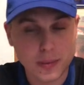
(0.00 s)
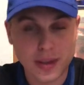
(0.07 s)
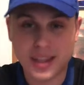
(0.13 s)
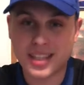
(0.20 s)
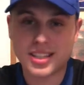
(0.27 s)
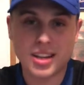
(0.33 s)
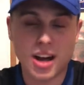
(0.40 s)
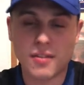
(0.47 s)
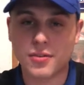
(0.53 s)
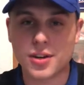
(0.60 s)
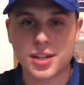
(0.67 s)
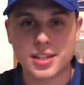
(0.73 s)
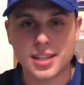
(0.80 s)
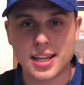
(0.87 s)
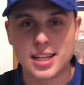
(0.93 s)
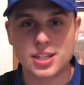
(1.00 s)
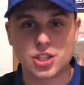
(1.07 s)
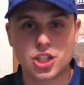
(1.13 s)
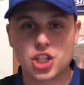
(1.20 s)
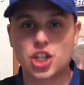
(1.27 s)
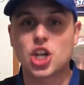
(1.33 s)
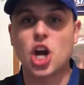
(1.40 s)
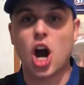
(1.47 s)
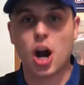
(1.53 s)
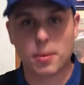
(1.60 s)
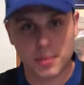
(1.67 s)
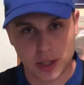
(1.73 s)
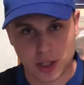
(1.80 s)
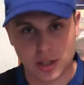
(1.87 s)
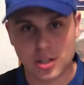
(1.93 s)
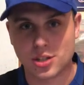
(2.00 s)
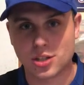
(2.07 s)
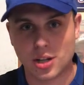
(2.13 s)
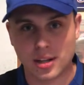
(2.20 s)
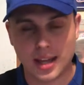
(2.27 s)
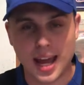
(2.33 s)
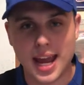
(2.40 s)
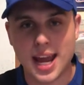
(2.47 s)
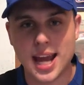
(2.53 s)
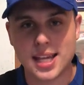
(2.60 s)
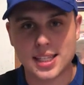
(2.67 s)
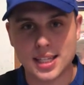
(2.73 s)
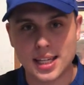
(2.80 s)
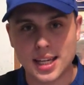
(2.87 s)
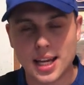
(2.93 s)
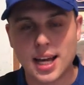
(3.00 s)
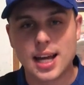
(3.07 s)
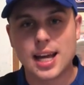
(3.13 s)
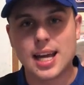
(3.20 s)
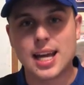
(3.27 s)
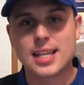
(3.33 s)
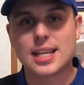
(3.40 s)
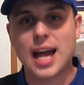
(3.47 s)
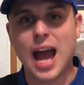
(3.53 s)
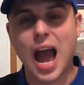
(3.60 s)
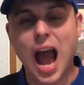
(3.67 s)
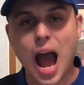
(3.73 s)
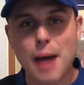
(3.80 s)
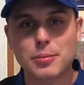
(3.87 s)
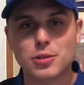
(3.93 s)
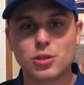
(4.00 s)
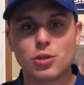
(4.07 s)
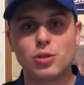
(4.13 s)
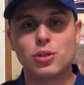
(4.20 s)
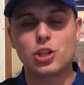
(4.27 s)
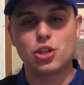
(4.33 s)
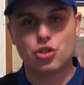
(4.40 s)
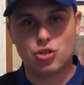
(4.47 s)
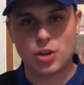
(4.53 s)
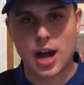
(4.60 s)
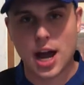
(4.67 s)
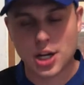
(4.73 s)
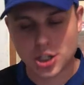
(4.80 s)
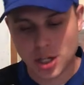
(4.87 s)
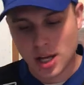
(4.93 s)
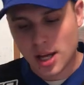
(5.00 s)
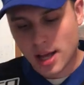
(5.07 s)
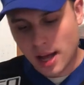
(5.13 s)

But this conference is garbage this year. The AAC is absolutely trash.